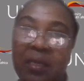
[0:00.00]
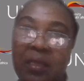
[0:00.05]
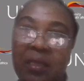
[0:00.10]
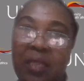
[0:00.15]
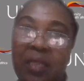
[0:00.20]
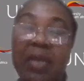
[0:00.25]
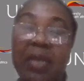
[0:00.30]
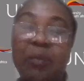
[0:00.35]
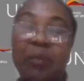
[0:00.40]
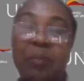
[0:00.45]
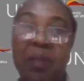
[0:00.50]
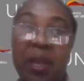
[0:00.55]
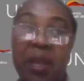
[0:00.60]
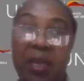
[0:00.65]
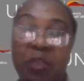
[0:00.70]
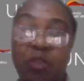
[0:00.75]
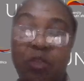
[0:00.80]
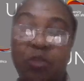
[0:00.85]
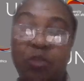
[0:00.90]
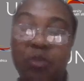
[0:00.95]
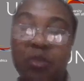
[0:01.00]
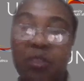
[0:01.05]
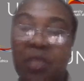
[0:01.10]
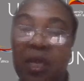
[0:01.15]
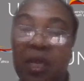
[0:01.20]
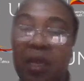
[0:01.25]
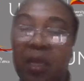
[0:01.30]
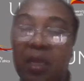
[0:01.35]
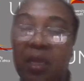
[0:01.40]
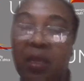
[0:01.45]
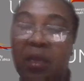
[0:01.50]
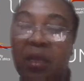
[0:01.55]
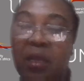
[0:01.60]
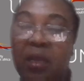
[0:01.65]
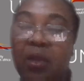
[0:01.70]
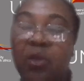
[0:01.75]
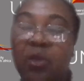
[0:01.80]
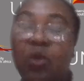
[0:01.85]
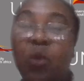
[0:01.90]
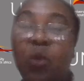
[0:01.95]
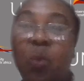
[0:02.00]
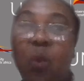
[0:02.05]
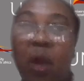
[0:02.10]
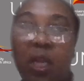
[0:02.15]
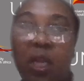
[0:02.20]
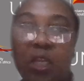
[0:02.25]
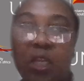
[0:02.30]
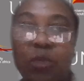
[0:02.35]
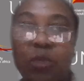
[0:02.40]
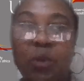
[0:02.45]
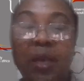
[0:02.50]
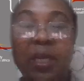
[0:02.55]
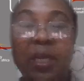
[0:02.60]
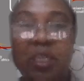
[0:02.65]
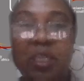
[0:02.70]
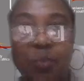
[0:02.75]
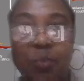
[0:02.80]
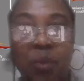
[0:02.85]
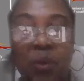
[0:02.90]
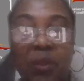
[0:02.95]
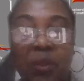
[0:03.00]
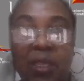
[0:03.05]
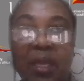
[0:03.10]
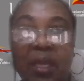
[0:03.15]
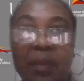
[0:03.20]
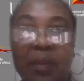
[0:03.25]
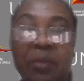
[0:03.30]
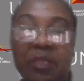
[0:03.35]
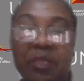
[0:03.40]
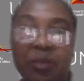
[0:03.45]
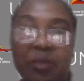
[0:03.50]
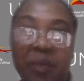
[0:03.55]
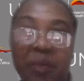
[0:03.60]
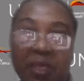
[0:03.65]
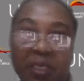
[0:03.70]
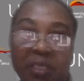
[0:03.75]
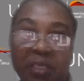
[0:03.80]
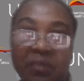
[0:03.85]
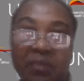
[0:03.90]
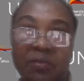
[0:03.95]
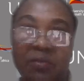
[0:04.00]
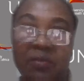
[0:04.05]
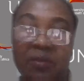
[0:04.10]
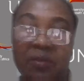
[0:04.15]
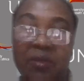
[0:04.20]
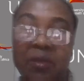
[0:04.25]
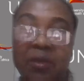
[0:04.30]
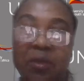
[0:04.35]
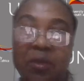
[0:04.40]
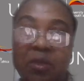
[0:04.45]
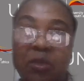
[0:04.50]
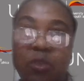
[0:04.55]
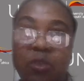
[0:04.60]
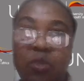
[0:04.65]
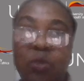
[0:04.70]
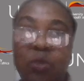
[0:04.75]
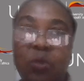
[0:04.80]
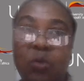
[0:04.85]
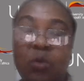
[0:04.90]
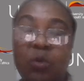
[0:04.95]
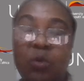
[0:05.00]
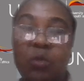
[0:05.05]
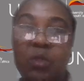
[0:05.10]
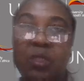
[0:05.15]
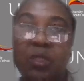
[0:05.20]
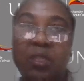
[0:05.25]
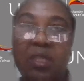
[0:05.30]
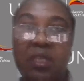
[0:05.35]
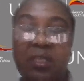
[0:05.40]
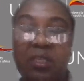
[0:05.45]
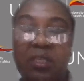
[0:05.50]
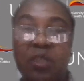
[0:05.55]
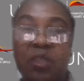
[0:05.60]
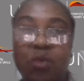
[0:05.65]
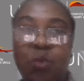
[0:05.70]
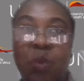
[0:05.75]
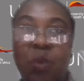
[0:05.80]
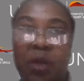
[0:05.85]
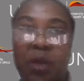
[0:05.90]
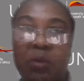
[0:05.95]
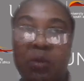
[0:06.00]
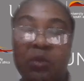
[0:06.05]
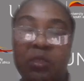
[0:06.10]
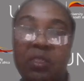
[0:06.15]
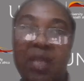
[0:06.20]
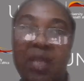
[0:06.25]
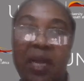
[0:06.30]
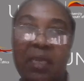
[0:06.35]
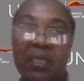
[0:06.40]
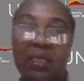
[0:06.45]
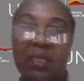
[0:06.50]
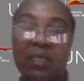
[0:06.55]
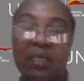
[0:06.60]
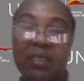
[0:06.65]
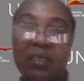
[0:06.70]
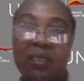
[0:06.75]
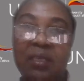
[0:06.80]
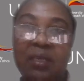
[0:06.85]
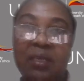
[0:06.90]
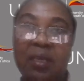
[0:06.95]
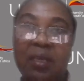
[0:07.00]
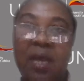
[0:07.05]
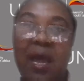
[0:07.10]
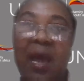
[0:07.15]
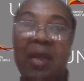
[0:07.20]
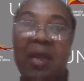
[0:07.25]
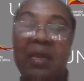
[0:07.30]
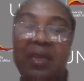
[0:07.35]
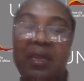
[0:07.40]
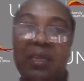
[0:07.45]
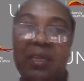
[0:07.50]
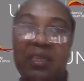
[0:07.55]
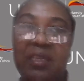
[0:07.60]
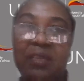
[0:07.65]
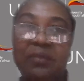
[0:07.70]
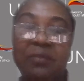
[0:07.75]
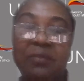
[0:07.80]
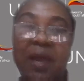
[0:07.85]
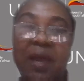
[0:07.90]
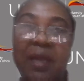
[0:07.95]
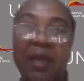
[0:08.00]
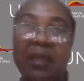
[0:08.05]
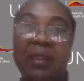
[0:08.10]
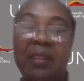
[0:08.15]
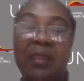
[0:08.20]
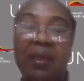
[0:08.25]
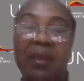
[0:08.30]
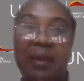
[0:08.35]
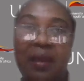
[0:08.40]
that makes you say you want to explore their perspective? So this is where you start. Identify the